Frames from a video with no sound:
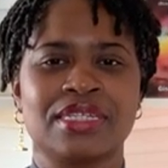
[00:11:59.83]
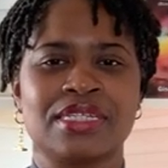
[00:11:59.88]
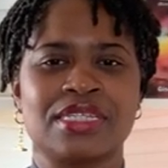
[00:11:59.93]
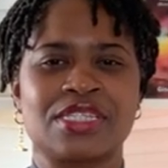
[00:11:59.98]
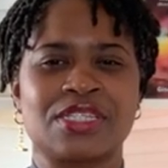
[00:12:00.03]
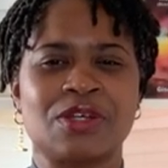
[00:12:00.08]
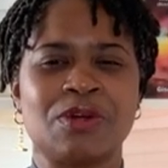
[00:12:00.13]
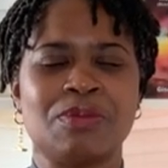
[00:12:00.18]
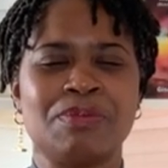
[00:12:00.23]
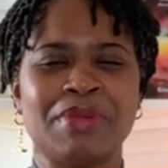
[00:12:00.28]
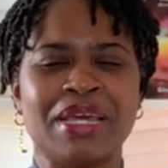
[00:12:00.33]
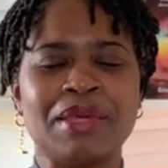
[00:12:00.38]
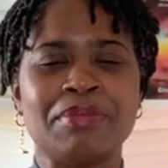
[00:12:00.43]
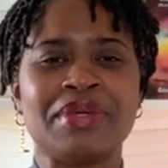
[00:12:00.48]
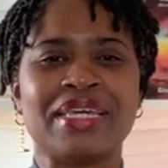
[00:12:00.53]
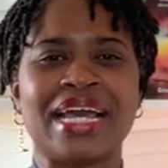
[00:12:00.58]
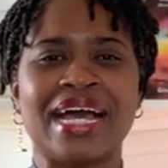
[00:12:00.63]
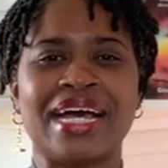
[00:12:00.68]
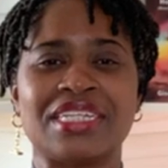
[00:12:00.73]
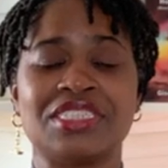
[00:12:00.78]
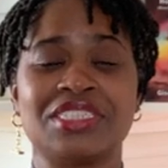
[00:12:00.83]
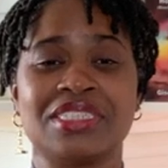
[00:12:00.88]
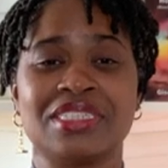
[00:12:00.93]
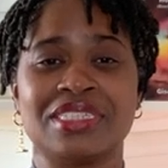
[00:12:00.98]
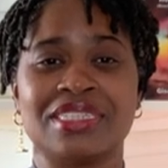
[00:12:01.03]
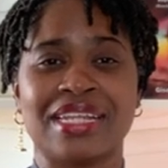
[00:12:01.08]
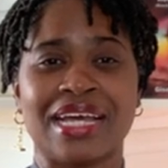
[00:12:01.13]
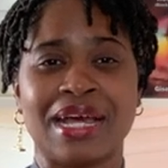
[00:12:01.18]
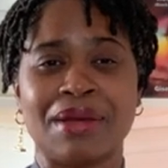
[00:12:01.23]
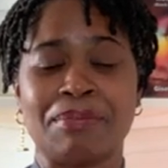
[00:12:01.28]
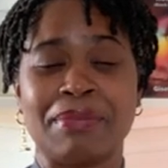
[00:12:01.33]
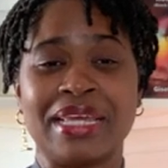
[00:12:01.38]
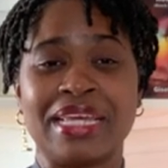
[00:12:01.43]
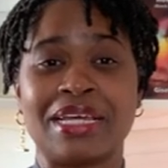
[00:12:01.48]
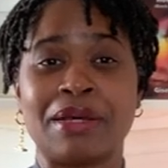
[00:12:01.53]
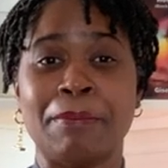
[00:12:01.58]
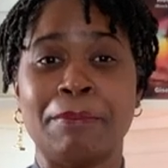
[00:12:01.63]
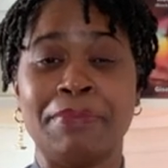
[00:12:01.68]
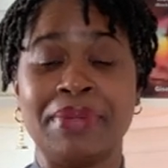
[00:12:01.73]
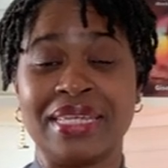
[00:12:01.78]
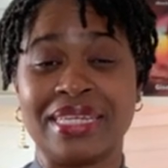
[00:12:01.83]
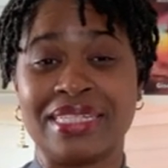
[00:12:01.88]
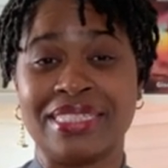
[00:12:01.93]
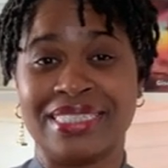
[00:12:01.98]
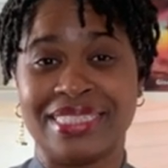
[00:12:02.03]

So maybe should not make a big